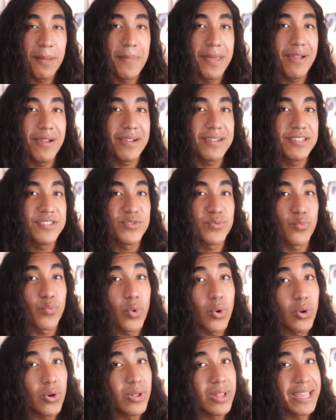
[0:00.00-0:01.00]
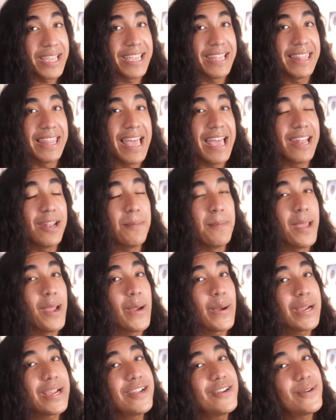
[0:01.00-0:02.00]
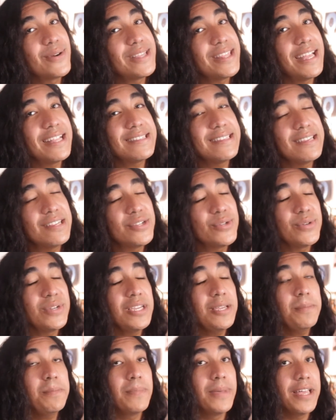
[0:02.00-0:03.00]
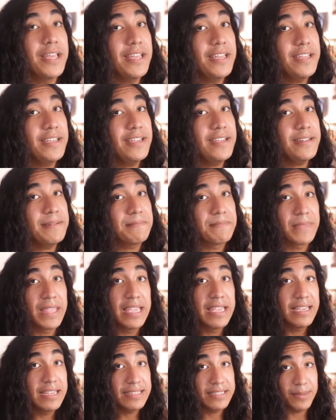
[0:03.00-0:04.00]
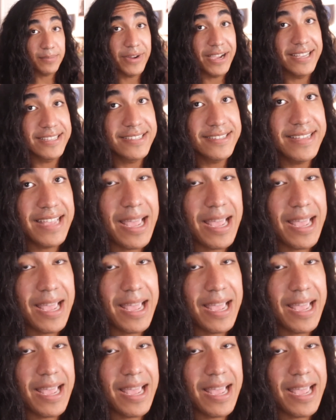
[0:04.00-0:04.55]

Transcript: America's role in Latin America during that century, but surprise has